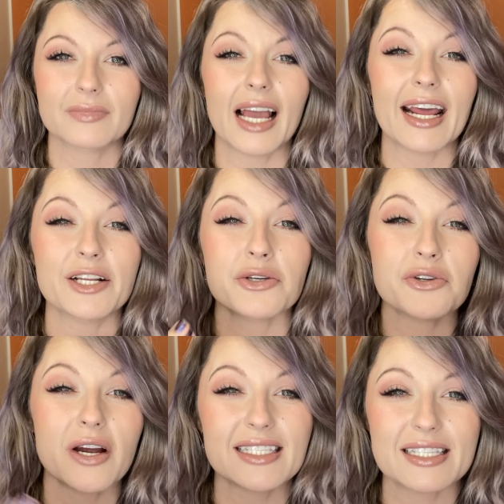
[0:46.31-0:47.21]
And I do
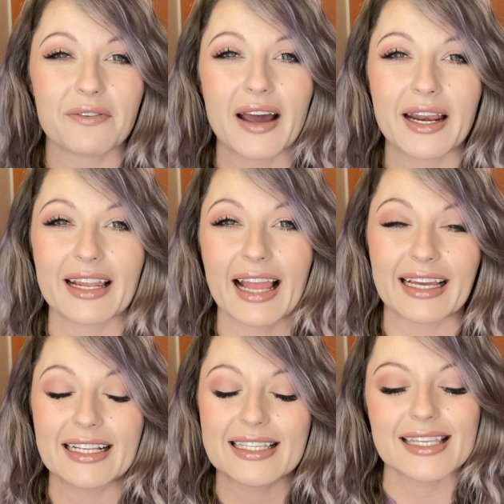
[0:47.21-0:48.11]
try to divide it
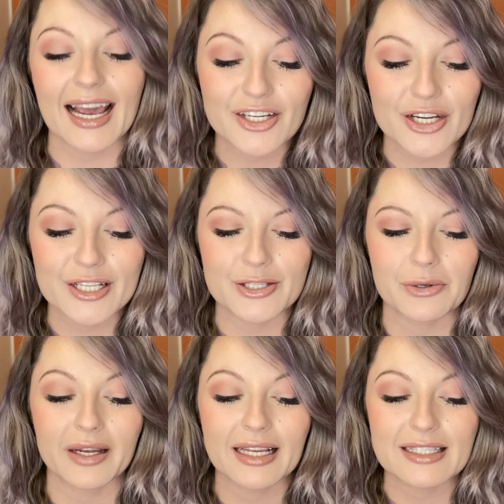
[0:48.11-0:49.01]
like in sections
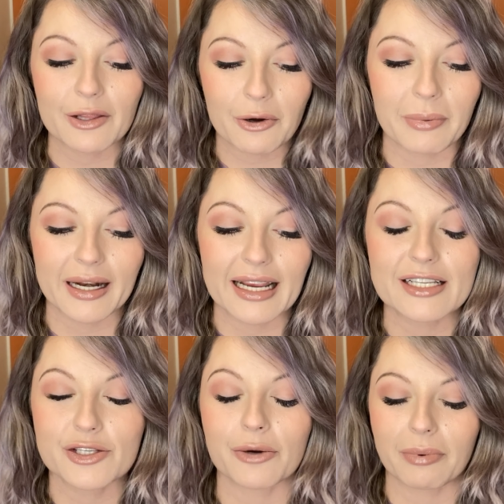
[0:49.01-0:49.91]
so it gets a little bit
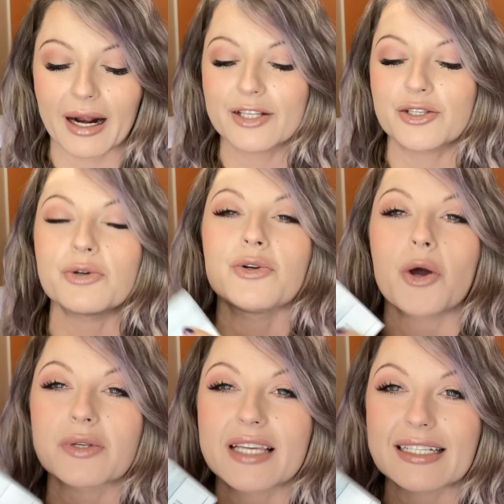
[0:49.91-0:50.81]
easier, but I do
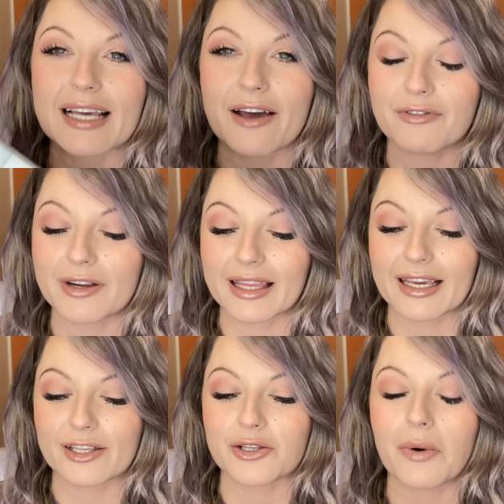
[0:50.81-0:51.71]
notate
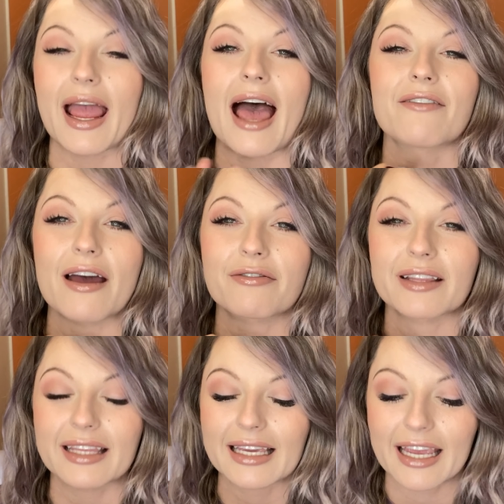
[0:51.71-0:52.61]
everything. So I have
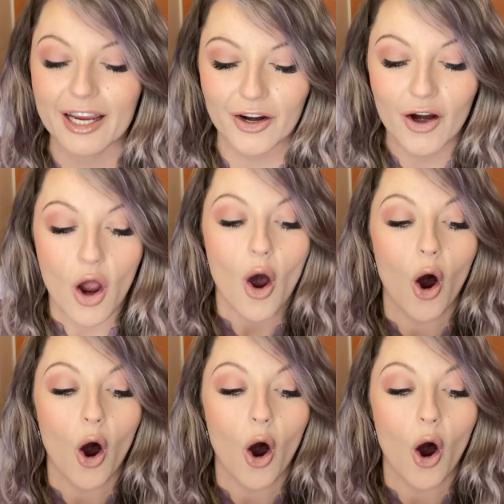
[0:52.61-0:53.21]
everything here.